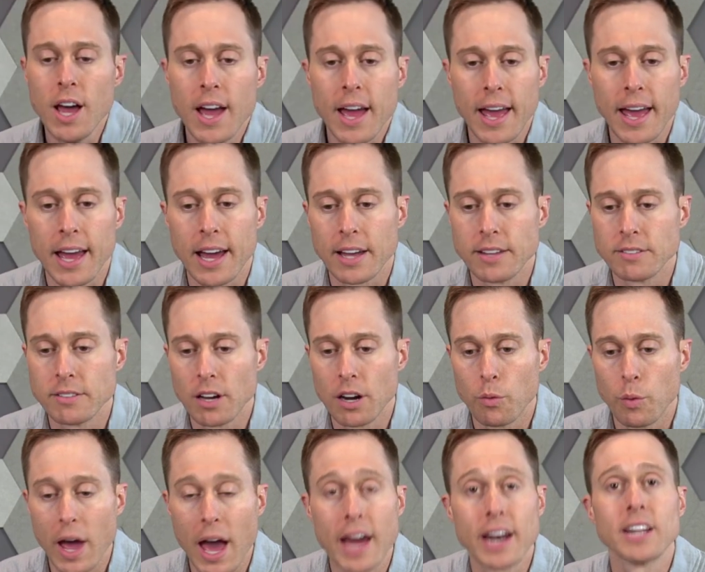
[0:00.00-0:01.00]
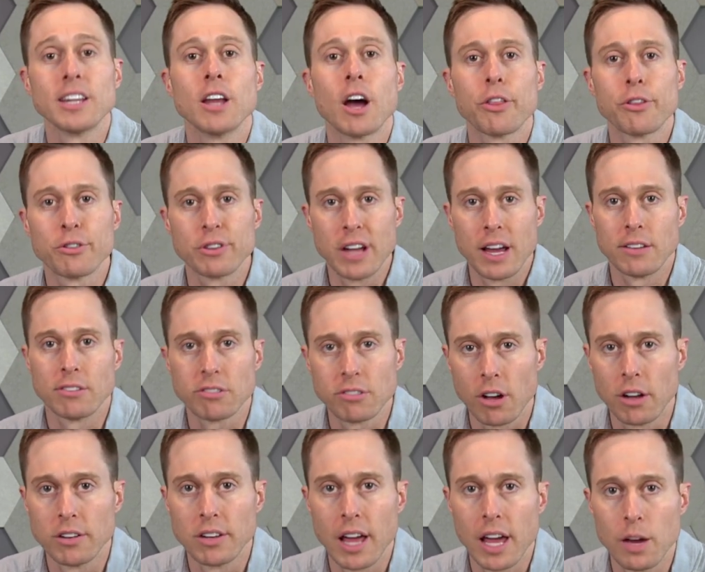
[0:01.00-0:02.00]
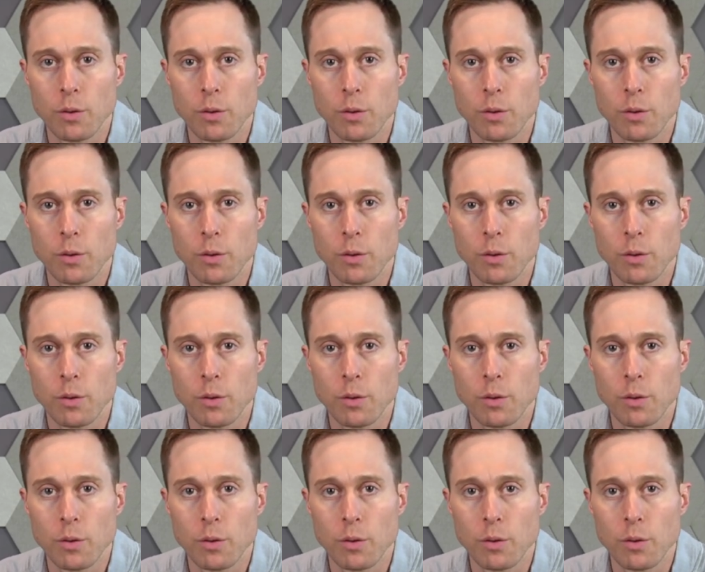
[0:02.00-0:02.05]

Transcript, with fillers: and uh, we had another day Sunday,